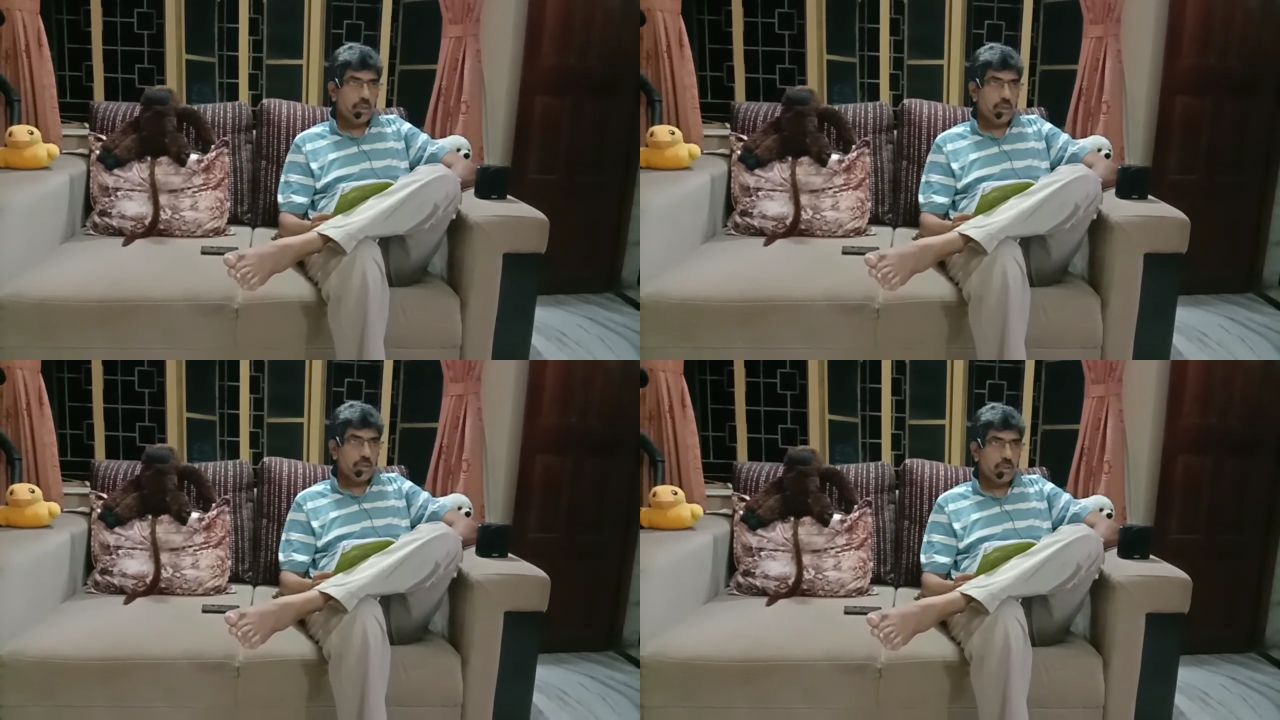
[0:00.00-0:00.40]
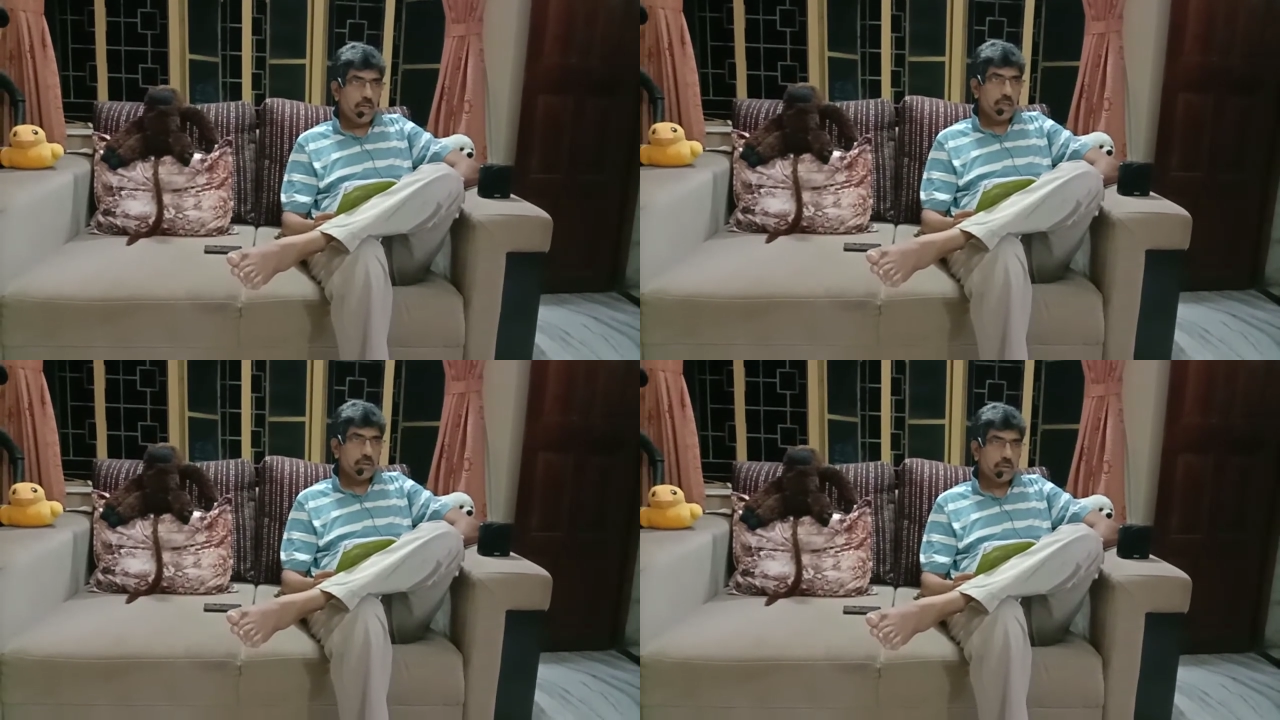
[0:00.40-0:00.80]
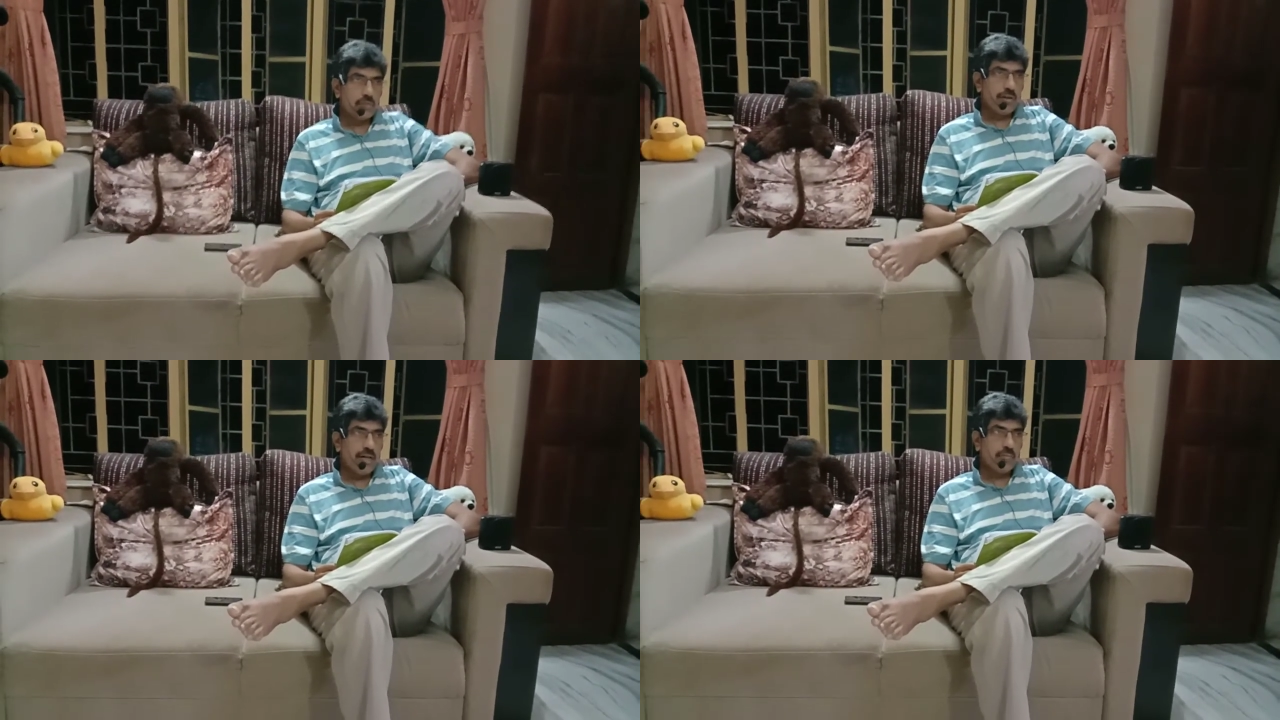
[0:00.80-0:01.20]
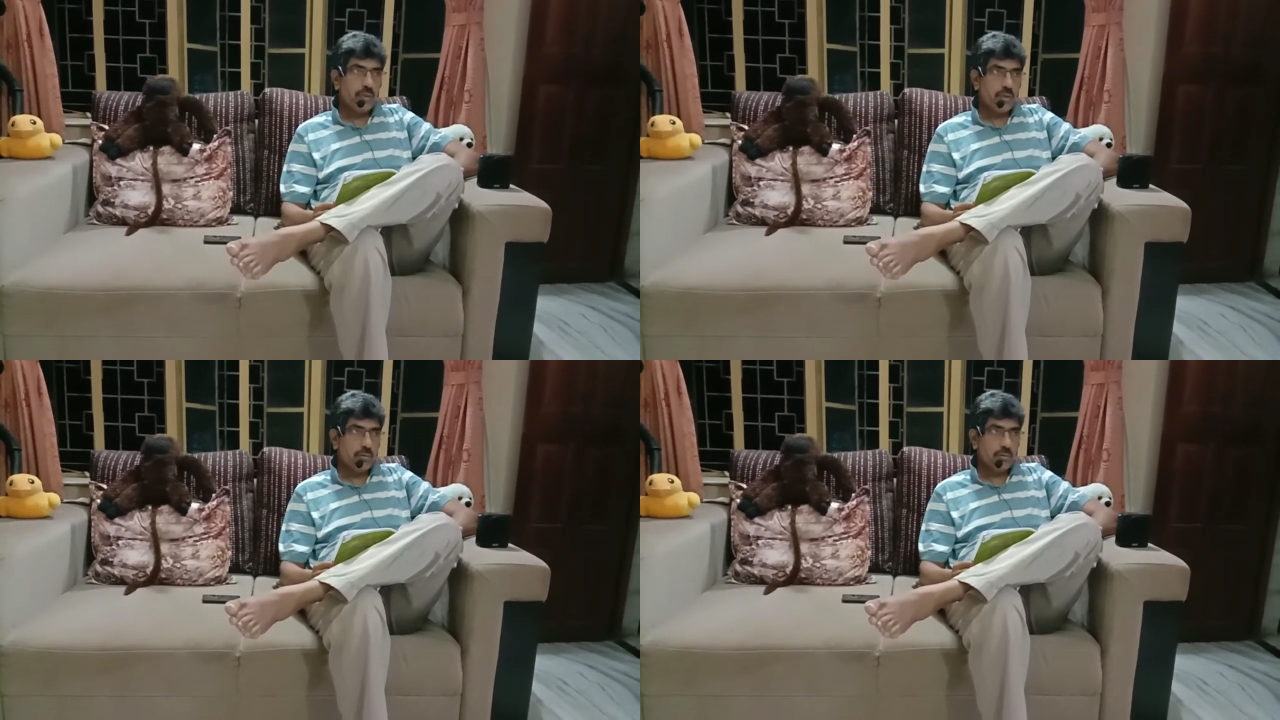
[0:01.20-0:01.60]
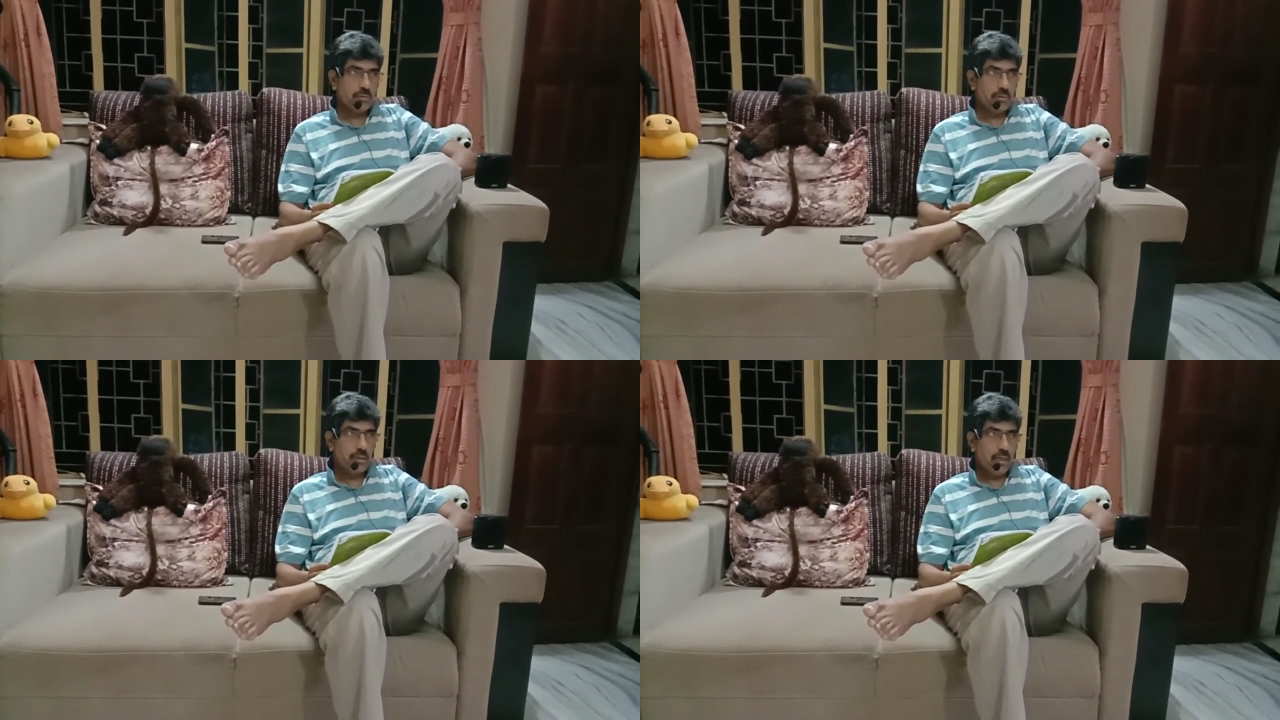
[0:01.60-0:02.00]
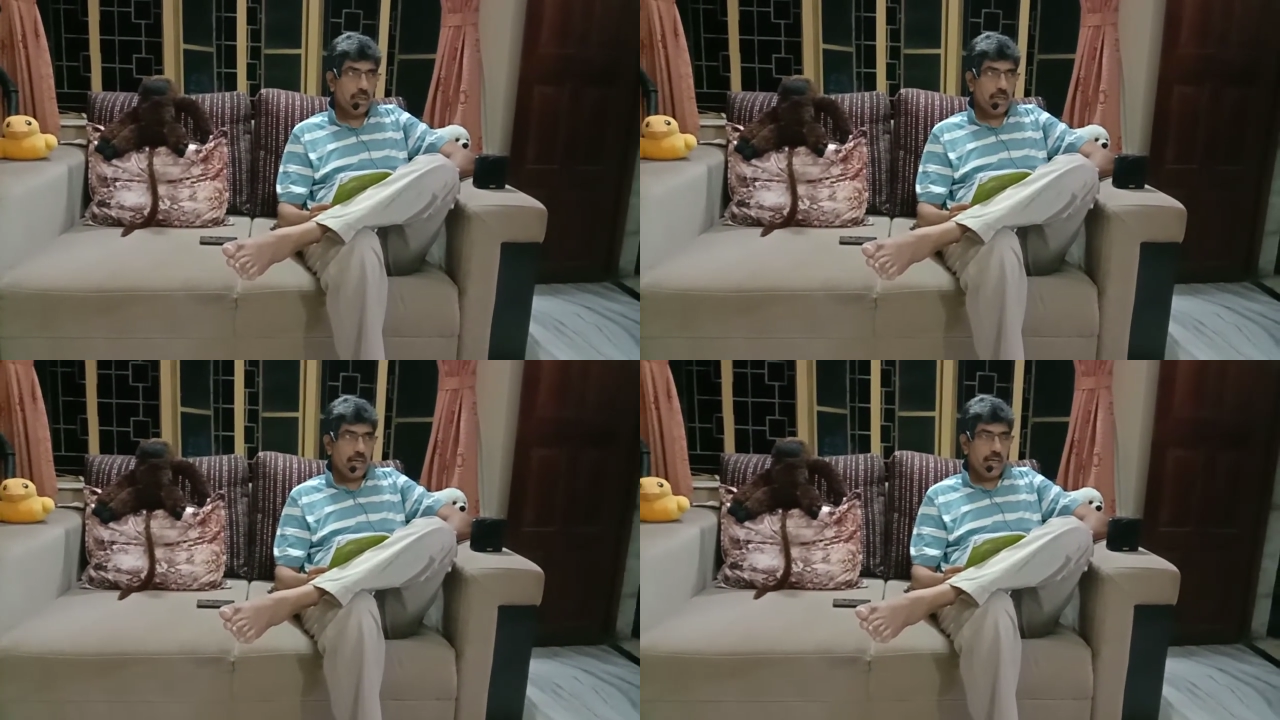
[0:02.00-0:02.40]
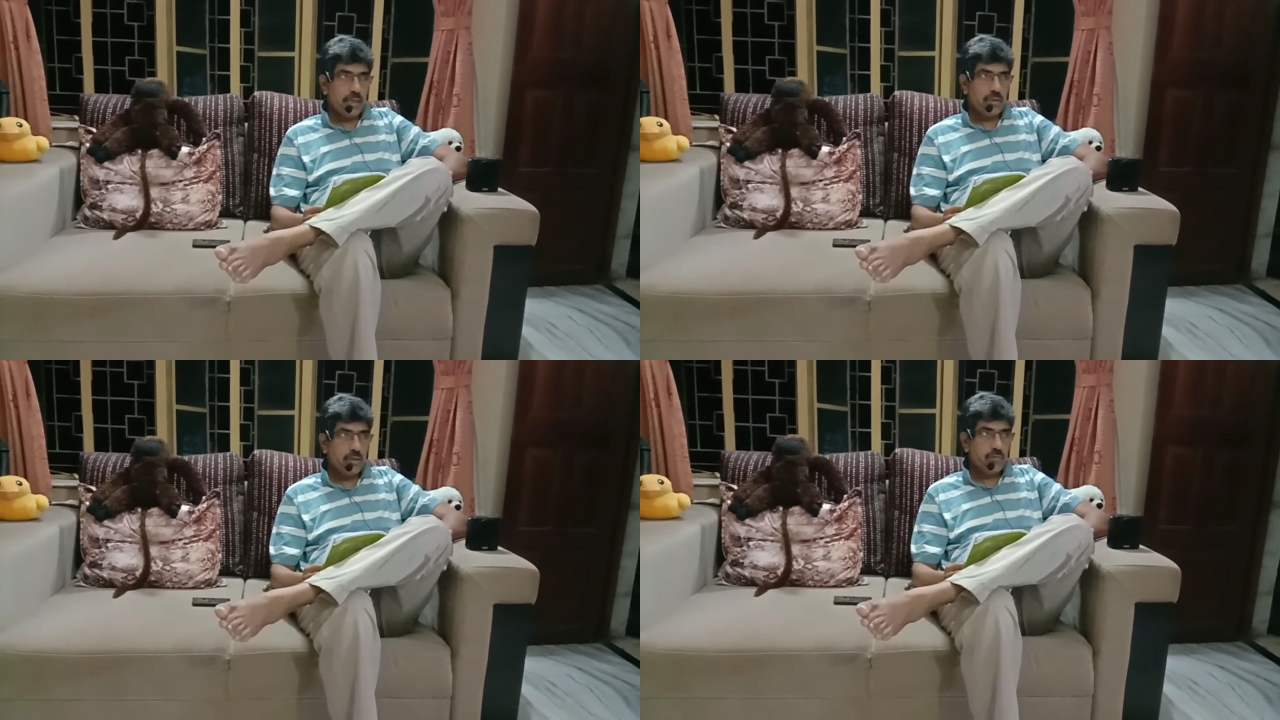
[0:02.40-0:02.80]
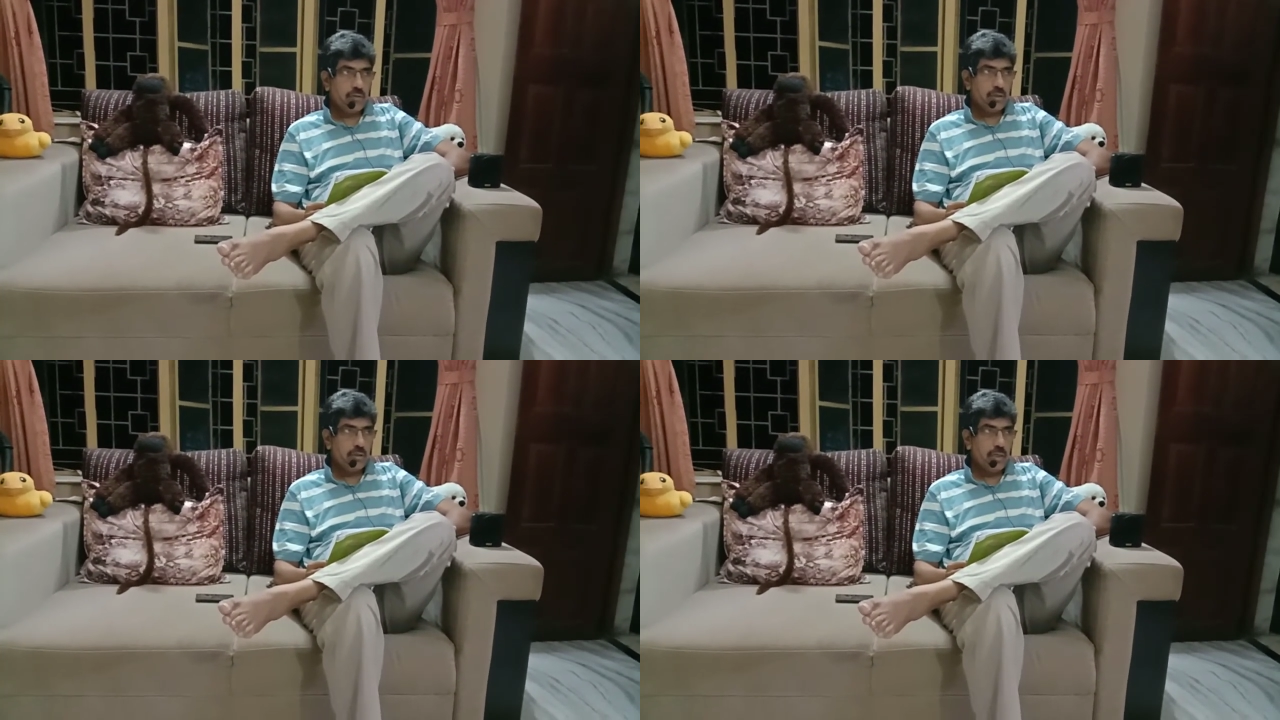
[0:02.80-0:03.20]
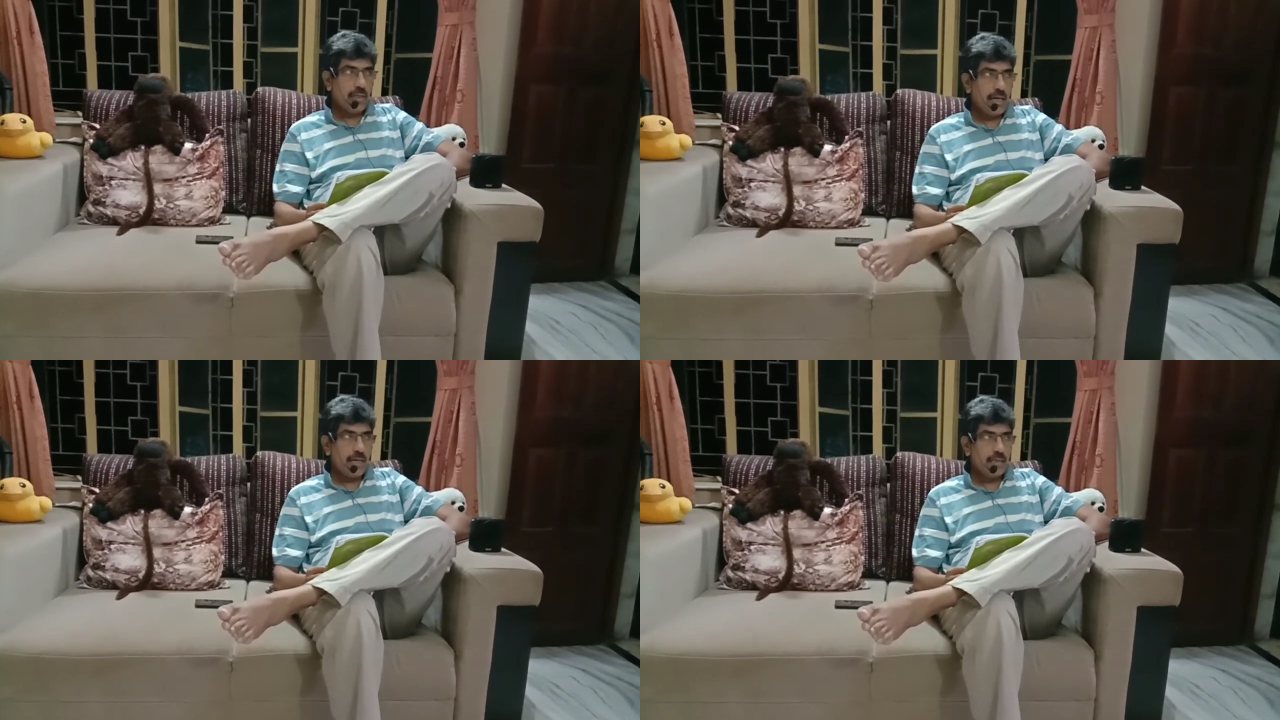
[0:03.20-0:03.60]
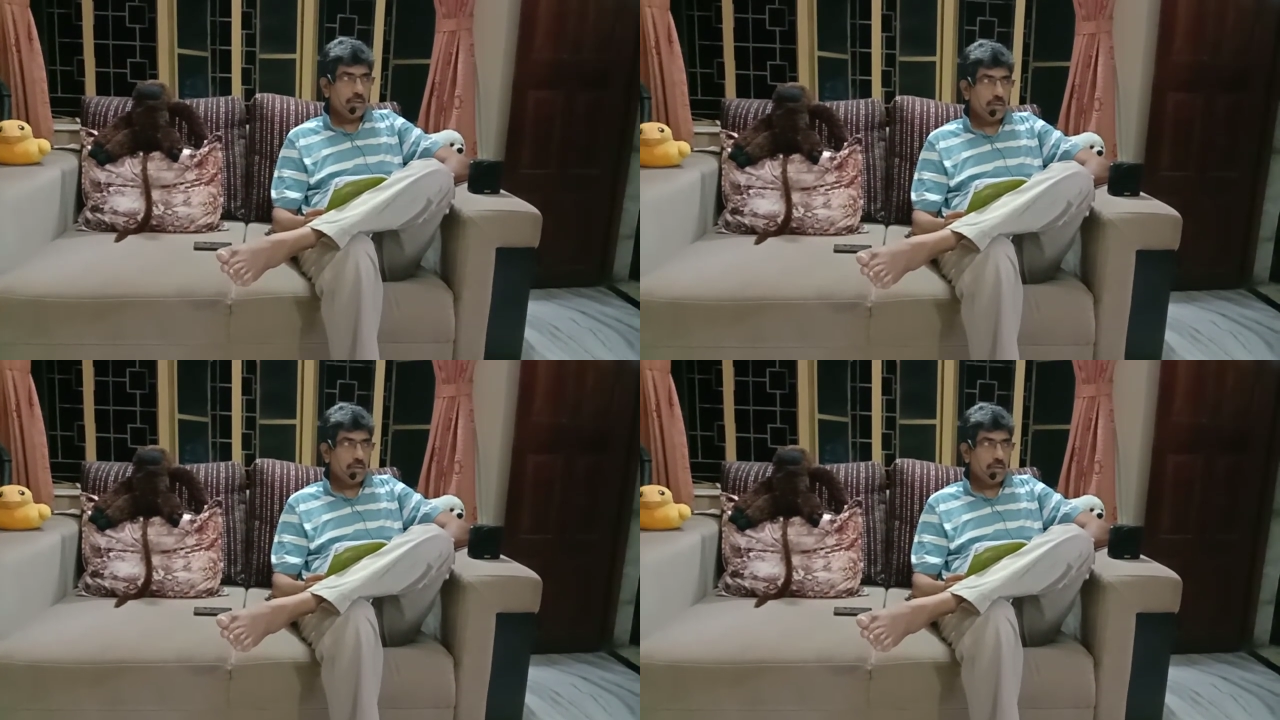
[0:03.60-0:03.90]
his aunt's grandmother, had given the land